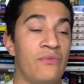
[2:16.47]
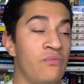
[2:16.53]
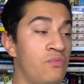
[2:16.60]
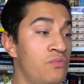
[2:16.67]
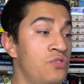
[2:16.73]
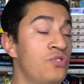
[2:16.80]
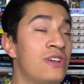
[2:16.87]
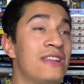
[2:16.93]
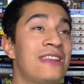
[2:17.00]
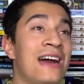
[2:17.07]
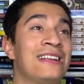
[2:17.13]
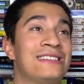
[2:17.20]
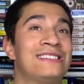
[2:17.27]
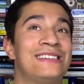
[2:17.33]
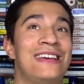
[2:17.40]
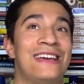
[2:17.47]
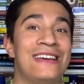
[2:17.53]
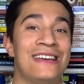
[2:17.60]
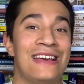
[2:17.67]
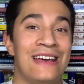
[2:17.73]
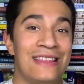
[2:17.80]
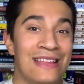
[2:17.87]
you cannot say
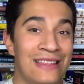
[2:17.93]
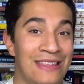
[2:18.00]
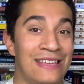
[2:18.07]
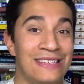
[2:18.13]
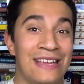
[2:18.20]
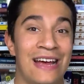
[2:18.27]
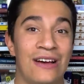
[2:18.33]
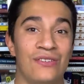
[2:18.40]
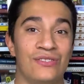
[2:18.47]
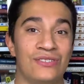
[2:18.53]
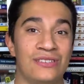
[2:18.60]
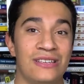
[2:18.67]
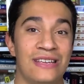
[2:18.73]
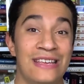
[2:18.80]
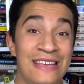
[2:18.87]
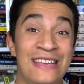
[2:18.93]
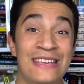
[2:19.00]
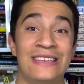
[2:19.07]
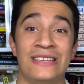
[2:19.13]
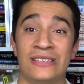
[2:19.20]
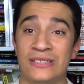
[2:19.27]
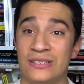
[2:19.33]
that this house
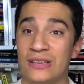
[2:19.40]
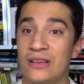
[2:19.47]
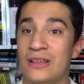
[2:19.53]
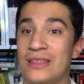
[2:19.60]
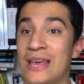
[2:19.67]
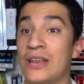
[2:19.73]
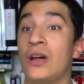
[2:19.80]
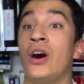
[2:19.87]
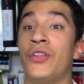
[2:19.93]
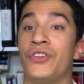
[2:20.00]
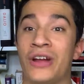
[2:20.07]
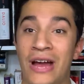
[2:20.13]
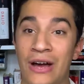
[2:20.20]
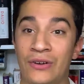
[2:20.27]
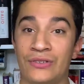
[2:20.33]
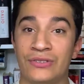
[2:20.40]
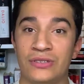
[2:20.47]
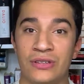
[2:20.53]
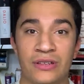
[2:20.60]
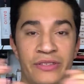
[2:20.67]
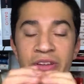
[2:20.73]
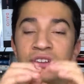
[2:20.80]
is that other house.
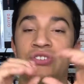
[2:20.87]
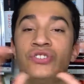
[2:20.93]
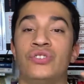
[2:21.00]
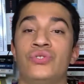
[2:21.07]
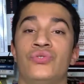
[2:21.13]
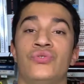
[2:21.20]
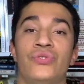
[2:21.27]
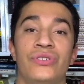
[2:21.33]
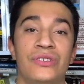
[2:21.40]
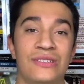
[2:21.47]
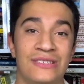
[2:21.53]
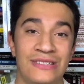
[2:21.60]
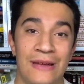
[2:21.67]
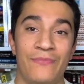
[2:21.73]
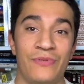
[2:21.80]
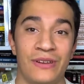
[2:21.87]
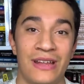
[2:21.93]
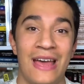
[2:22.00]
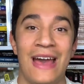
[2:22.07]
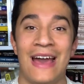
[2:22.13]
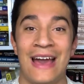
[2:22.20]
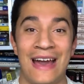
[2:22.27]
They're two separate
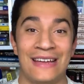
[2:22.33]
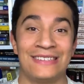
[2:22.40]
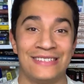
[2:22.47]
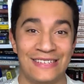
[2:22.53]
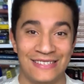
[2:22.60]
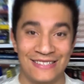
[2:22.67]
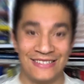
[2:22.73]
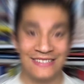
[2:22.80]
assets.